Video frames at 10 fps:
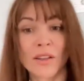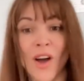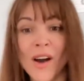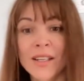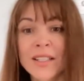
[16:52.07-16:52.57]

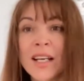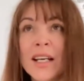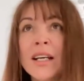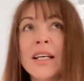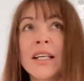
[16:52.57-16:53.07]
lot.
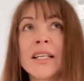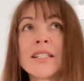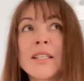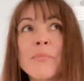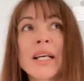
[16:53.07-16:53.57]

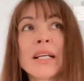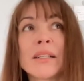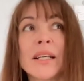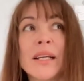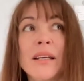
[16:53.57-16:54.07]
It
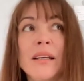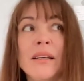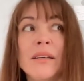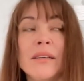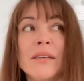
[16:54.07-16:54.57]

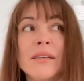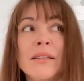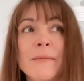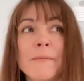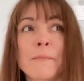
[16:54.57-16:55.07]
typically,
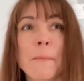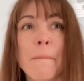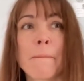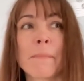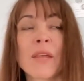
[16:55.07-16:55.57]
um,
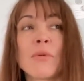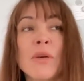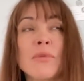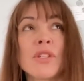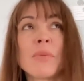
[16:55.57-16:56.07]

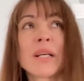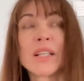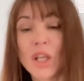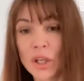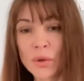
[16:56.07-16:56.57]
we
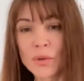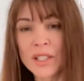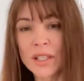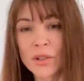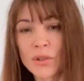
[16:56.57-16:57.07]
typically
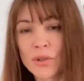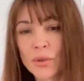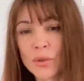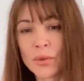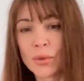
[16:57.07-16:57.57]
use it
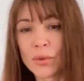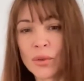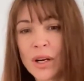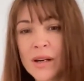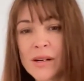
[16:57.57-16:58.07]

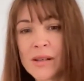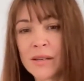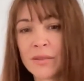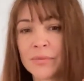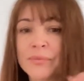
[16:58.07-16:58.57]
to
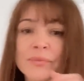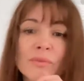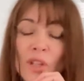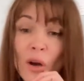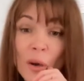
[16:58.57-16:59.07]
um,
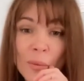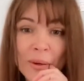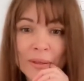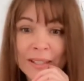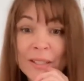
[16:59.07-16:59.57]
talk
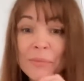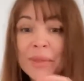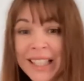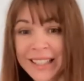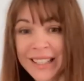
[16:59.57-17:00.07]
about a
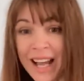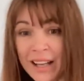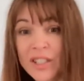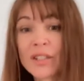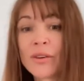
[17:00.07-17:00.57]
completed
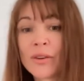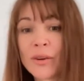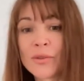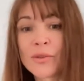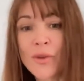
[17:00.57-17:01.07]
action,
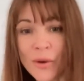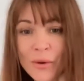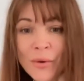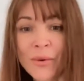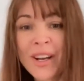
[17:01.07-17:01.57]

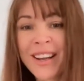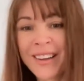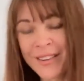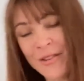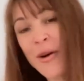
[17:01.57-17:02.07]
although
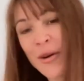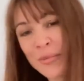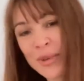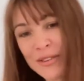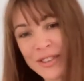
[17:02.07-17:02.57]
all
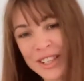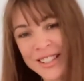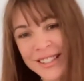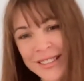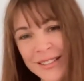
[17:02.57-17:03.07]

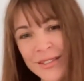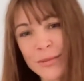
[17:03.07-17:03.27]
prefixes